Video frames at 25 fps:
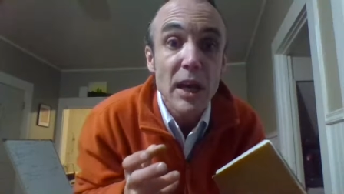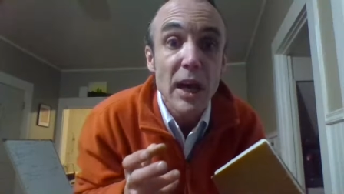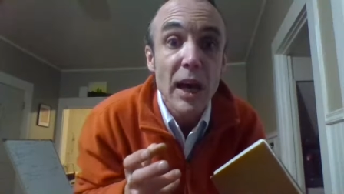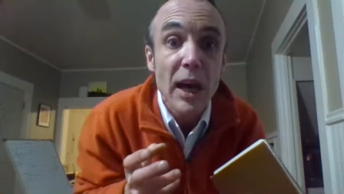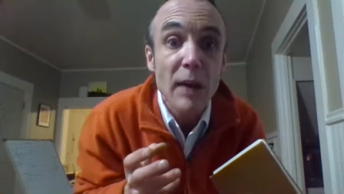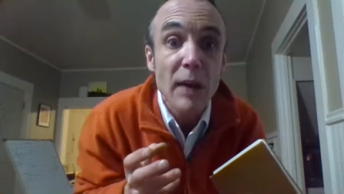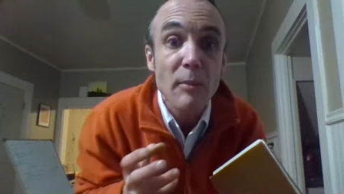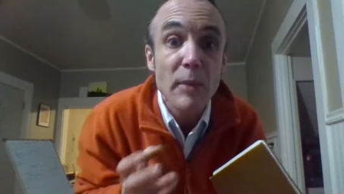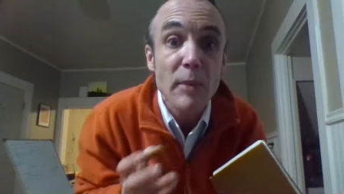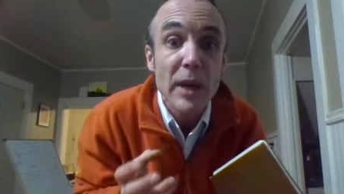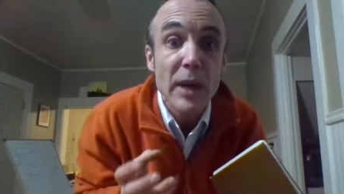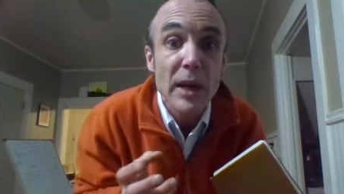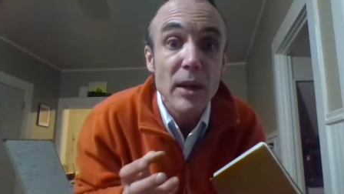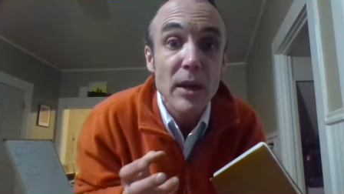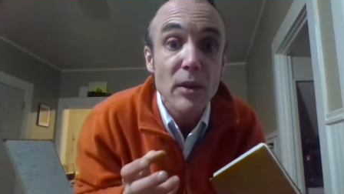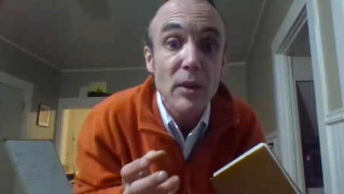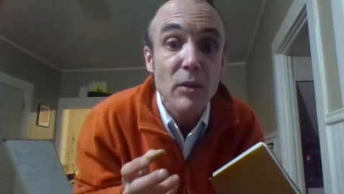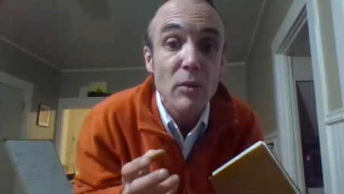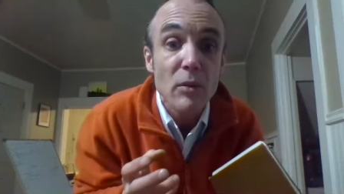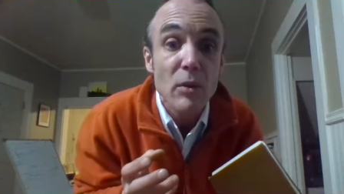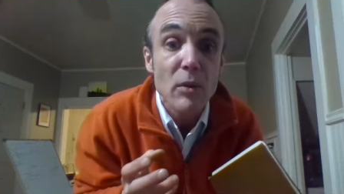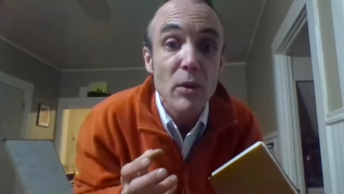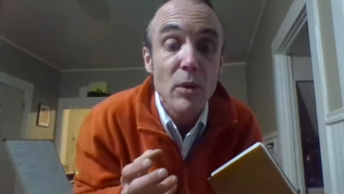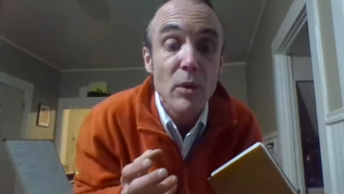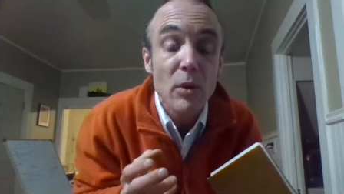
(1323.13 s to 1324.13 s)
I made it
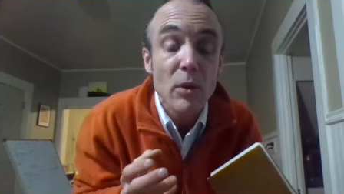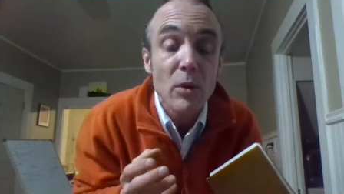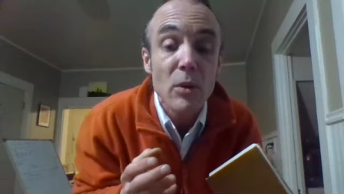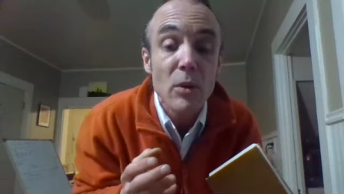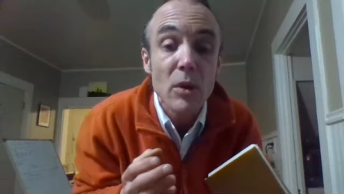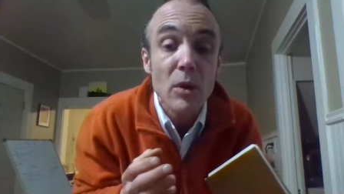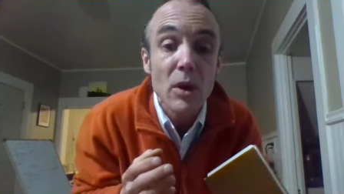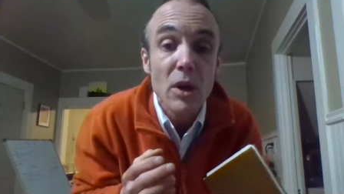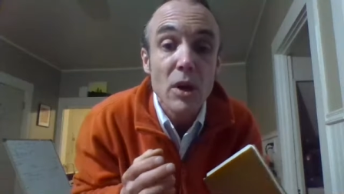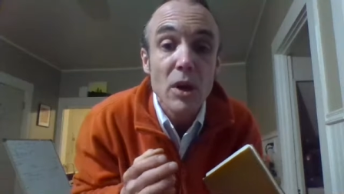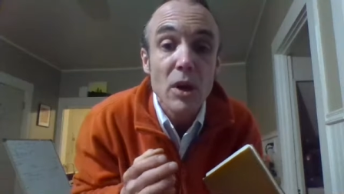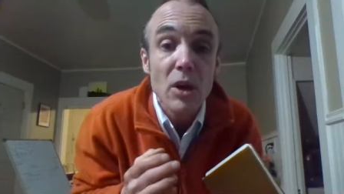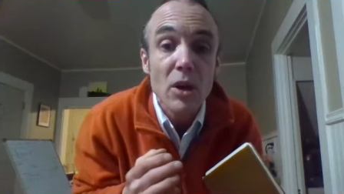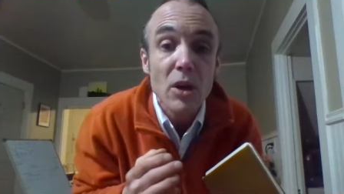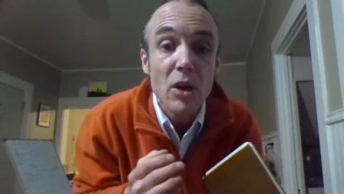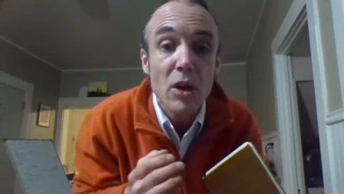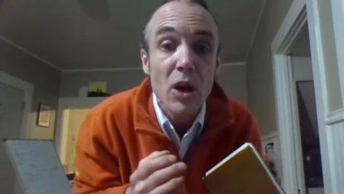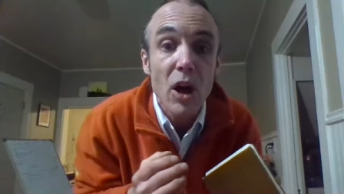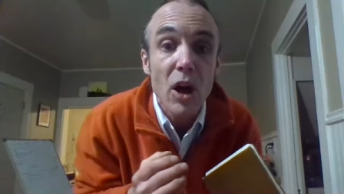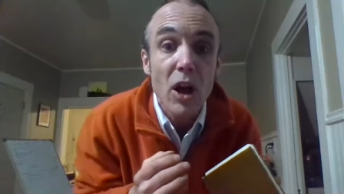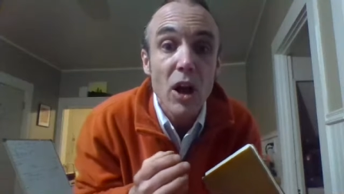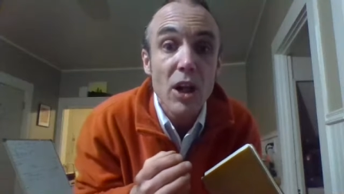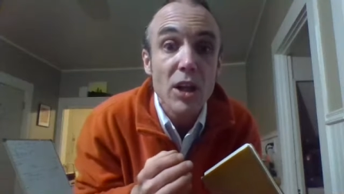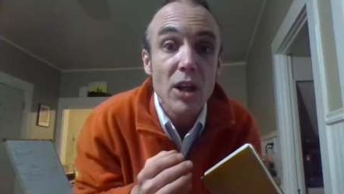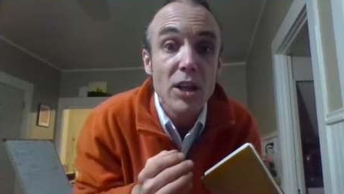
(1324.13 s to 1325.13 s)
through
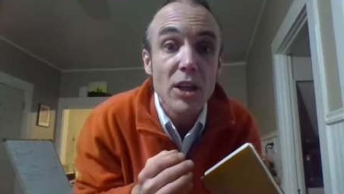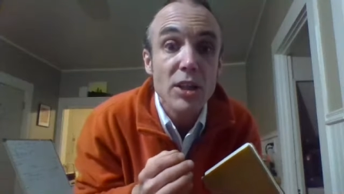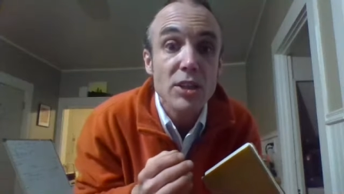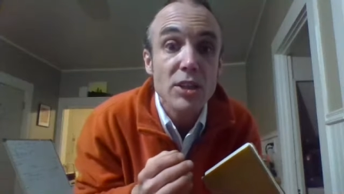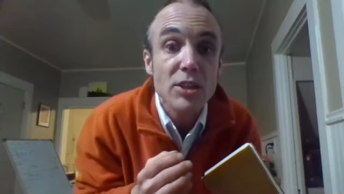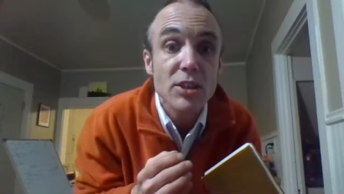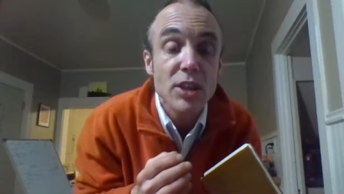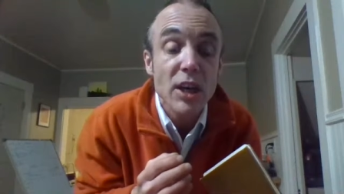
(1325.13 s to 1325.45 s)
college.